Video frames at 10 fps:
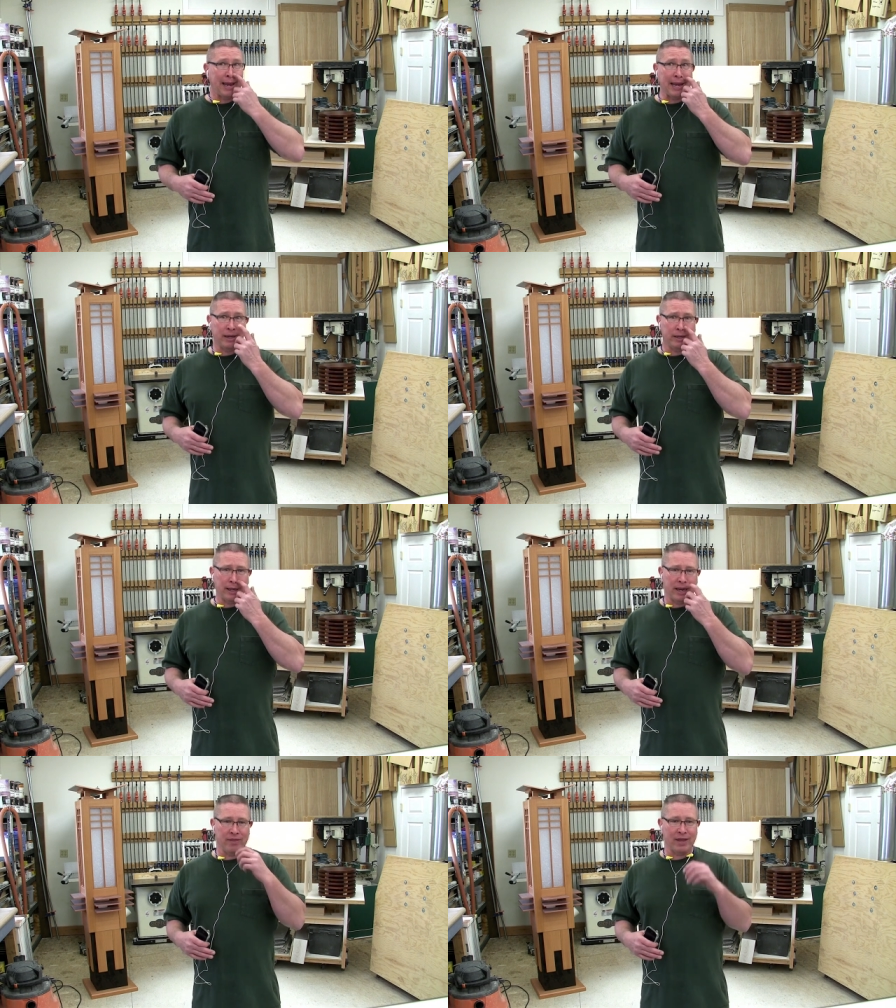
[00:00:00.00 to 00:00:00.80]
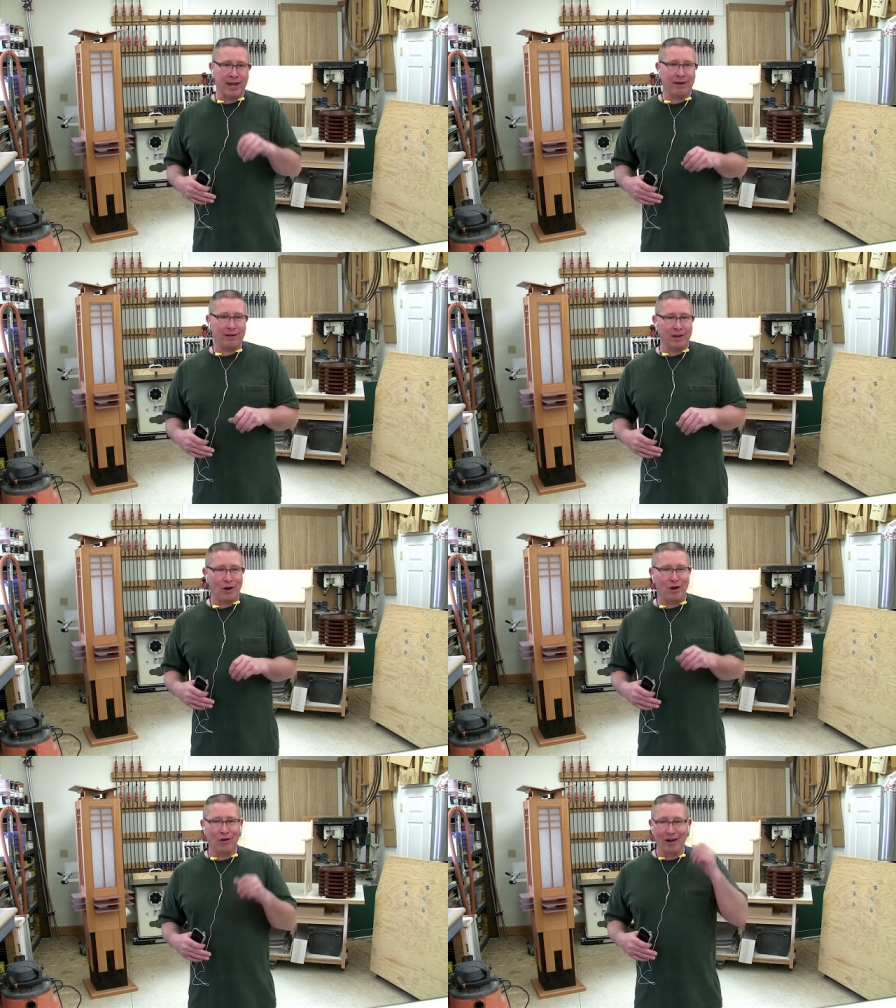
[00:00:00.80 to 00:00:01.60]
And, and then,
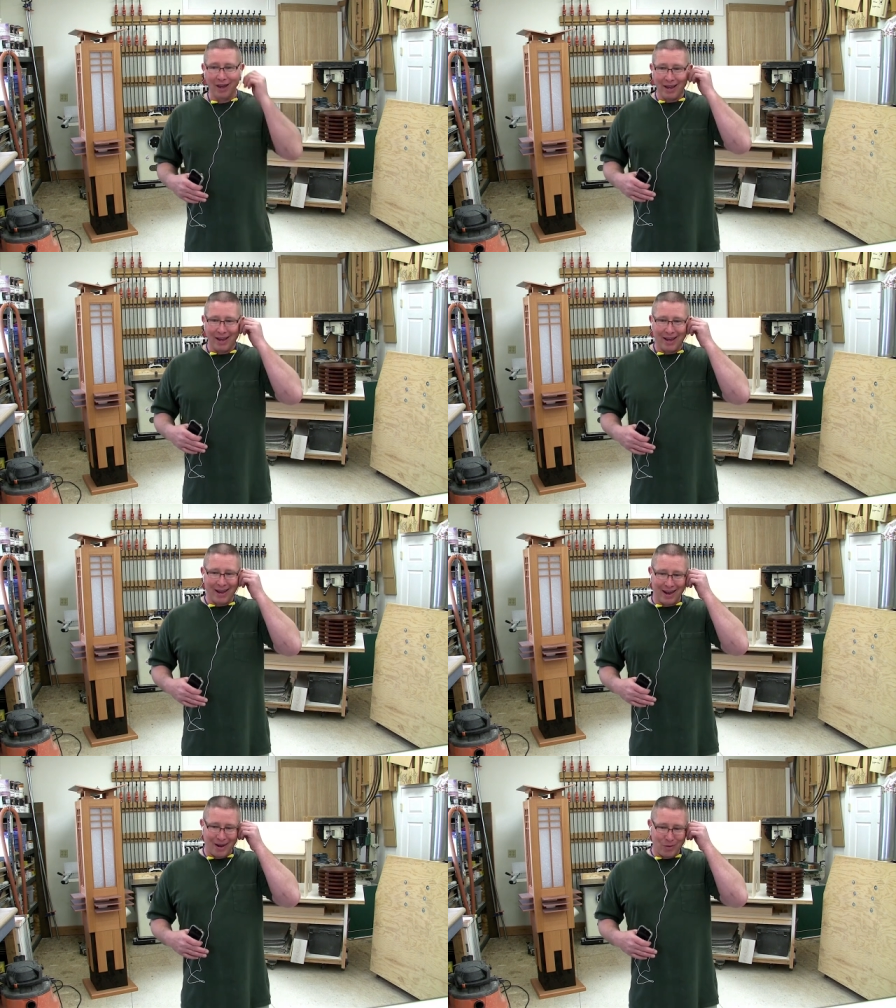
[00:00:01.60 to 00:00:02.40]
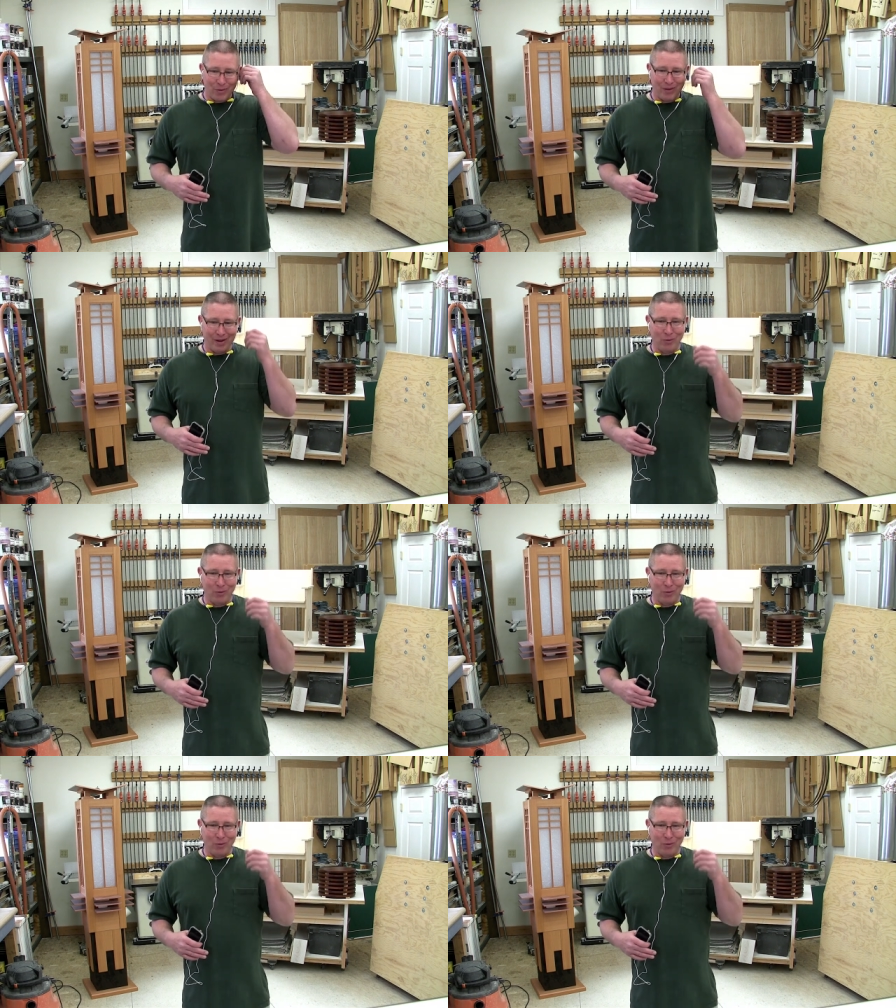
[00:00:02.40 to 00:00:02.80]
you know, uh,